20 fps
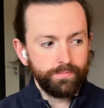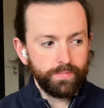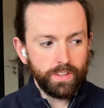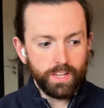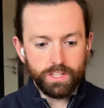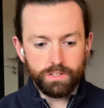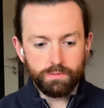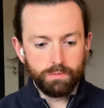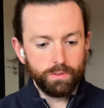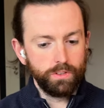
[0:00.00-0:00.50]

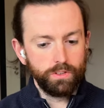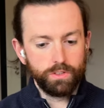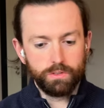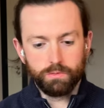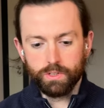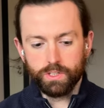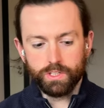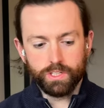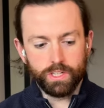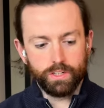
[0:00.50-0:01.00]
It's one of those
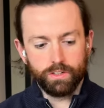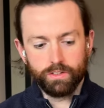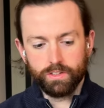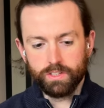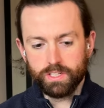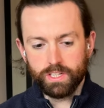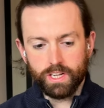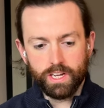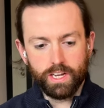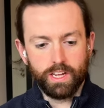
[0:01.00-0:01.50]
ones I always
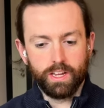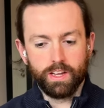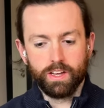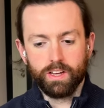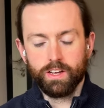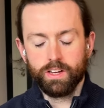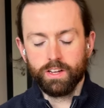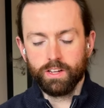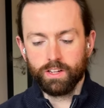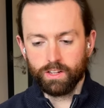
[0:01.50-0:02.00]
say.
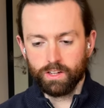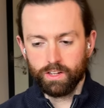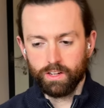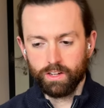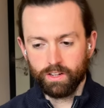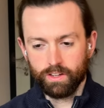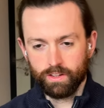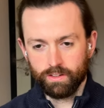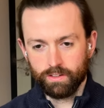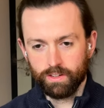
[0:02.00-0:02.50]

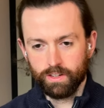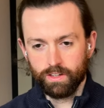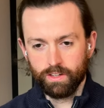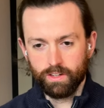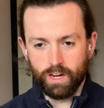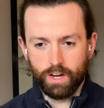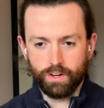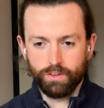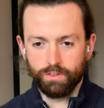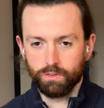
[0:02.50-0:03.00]

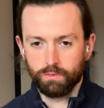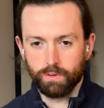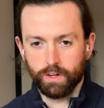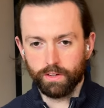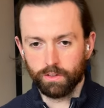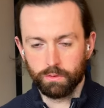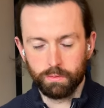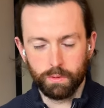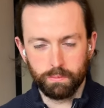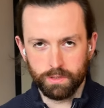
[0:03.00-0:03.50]
I don't know why I'm
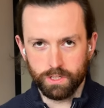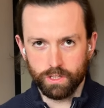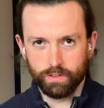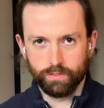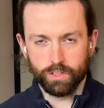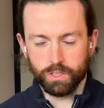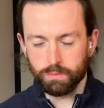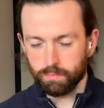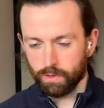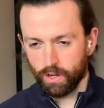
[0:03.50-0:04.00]
going to put myself on
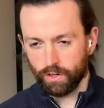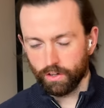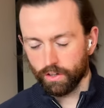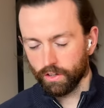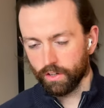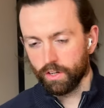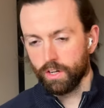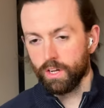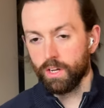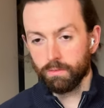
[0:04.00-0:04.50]
the spot now.
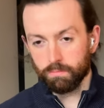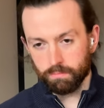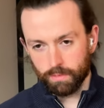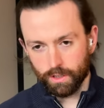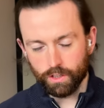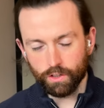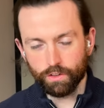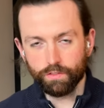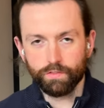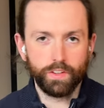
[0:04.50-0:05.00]
My
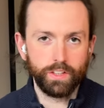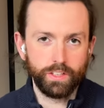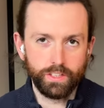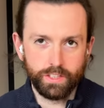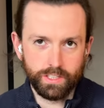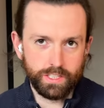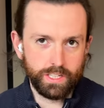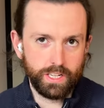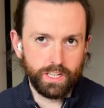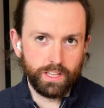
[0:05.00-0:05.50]
gut feeling
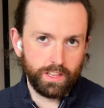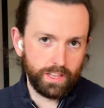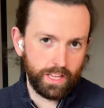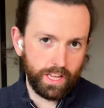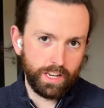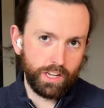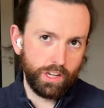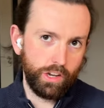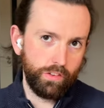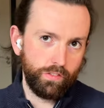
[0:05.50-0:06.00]
is that that
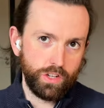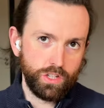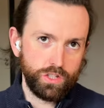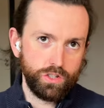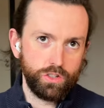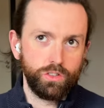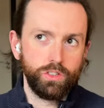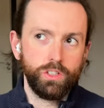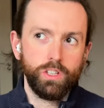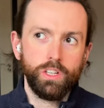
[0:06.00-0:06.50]

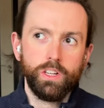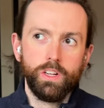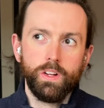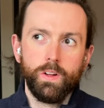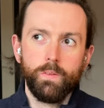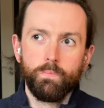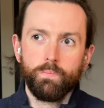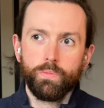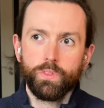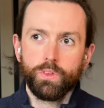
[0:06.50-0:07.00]
individual
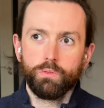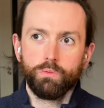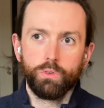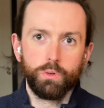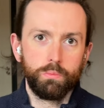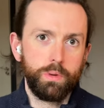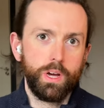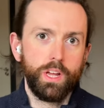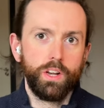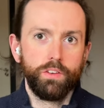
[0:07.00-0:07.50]
will
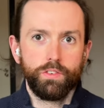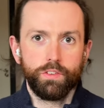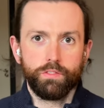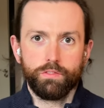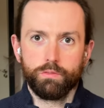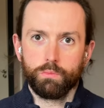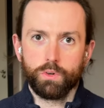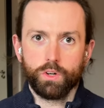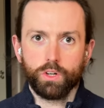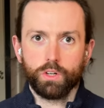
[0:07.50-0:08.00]
benefit
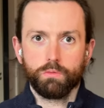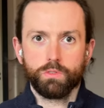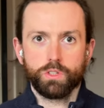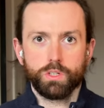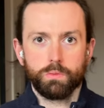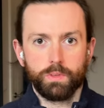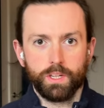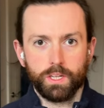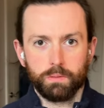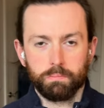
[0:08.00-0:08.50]
from working with
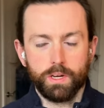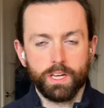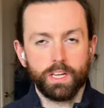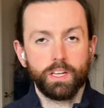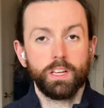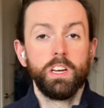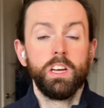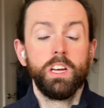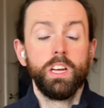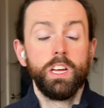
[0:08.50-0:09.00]
someone like me.
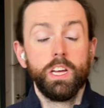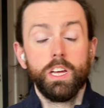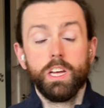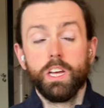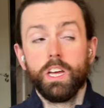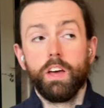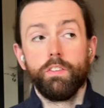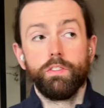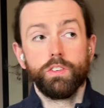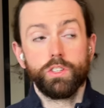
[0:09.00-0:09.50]

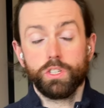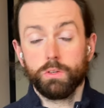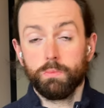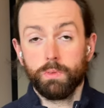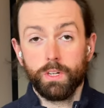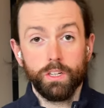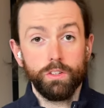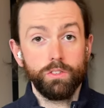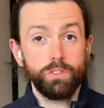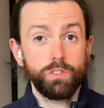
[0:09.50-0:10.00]
If it's someone
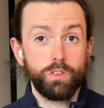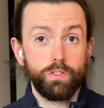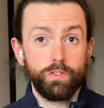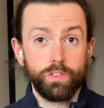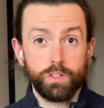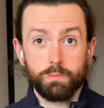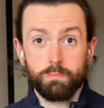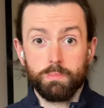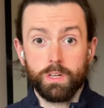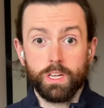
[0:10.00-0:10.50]
else or if
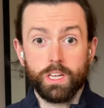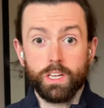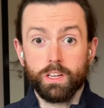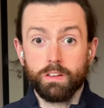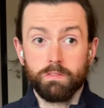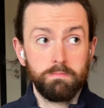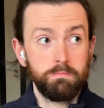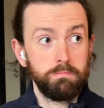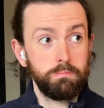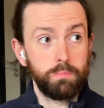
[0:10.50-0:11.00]
it's me,
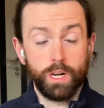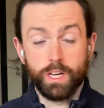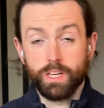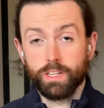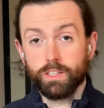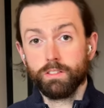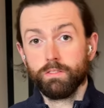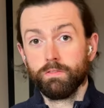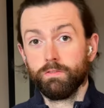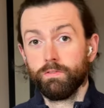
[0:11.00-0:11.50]
brilliant,
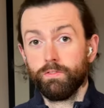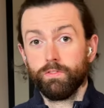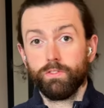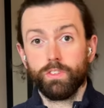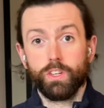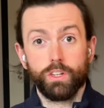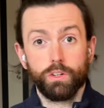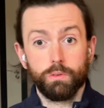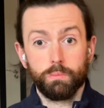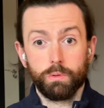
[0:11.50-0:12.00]

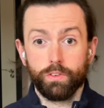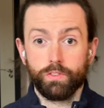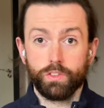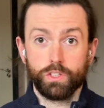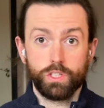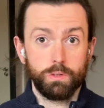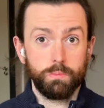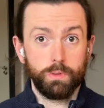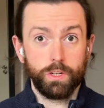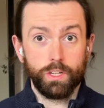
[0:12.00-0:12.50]
you know, but if it's
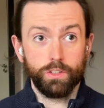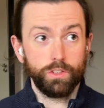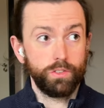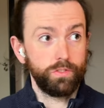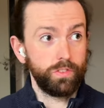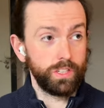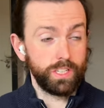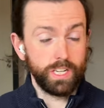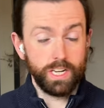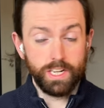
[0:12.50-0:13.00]
someone else,
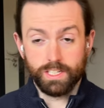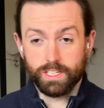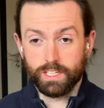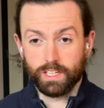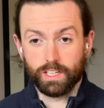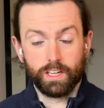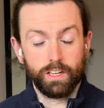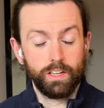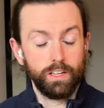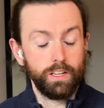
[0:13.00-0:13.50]

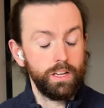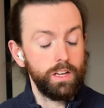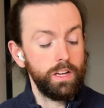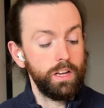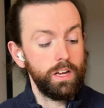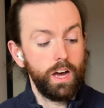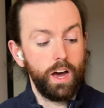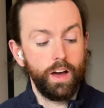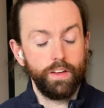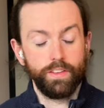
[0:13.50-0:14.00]
fantastic.
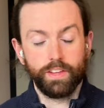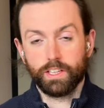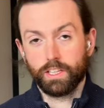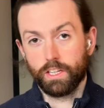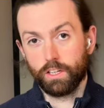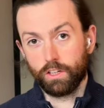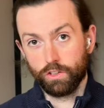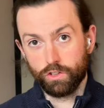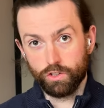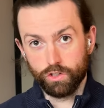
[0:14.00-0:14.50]
I think they
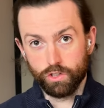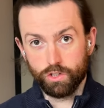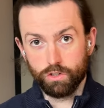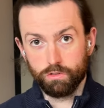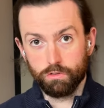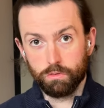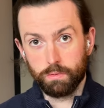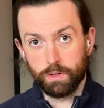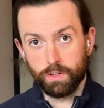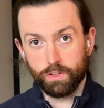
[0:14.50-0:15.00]
could just do a
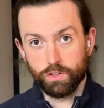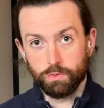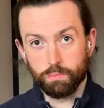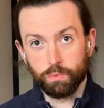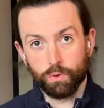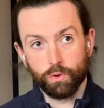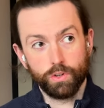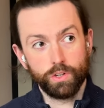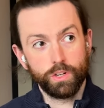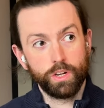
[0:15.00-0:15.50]
bit of
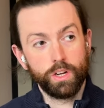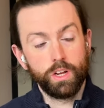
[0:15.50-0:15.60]
support.